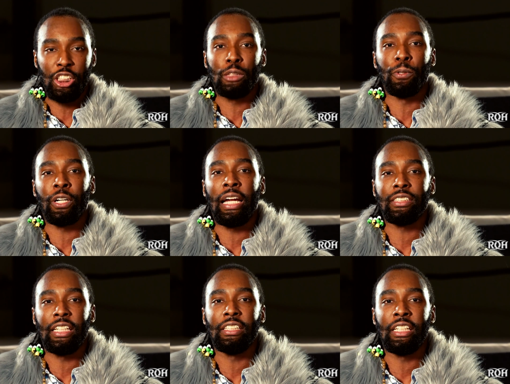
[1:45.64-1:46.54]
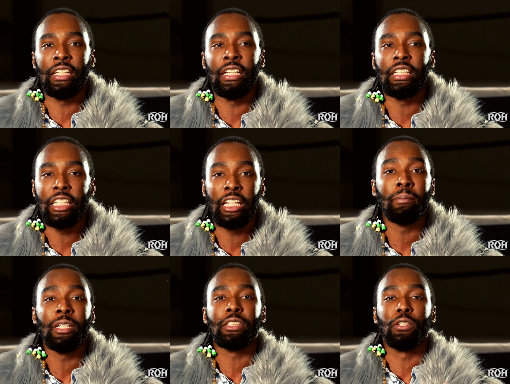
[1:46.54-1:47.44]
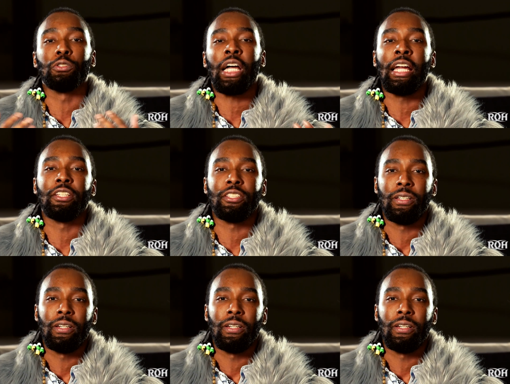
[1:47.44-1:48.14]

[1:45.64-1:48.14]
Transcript: Cheeseburger as they did and getting me to those heights.